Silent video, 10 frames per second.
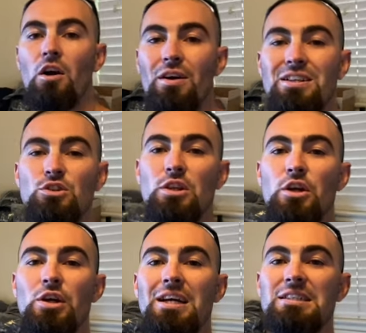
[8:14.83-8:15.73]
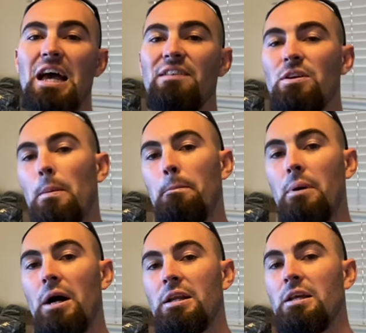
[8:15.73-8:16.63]
All right, so there you guys have it,
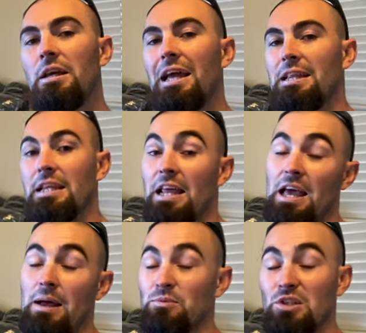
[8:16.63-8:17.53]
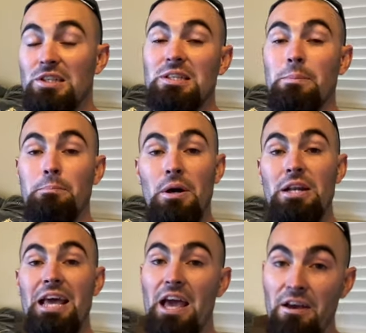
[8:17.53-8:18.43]
Bud, and then I'm just gonna say
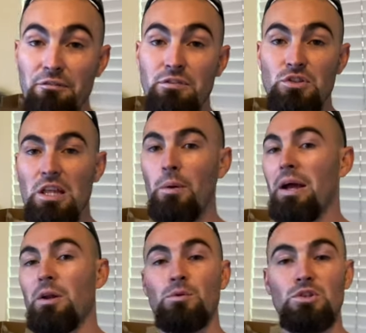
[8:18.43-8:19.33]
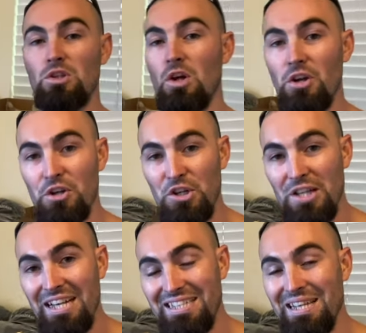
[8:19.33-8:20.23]
Bud F, so that way I don't slaughter your
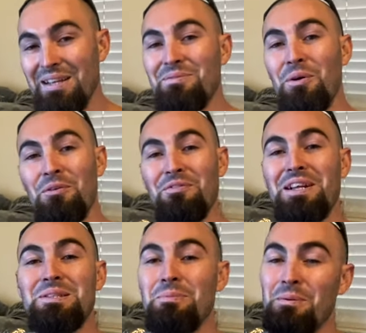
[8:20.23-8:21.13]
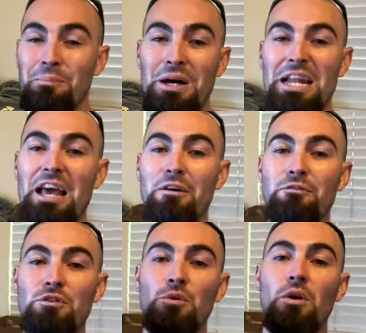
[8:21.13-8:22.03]
last name, no offense, but Bud
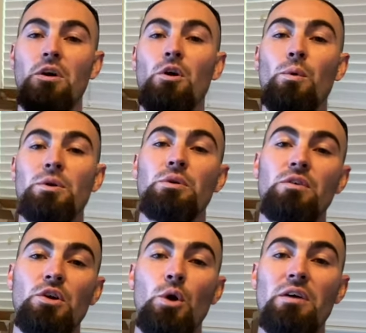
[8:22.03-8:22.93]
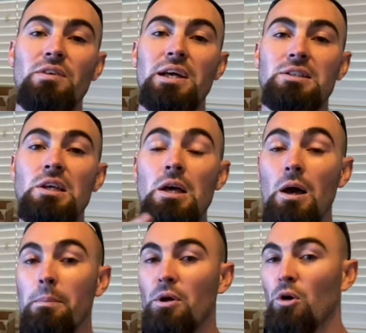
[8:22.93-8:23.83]
F, you are our winner of our No Half Ass
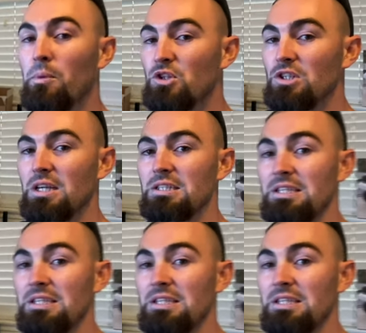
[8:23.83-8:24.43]
apparel merchandise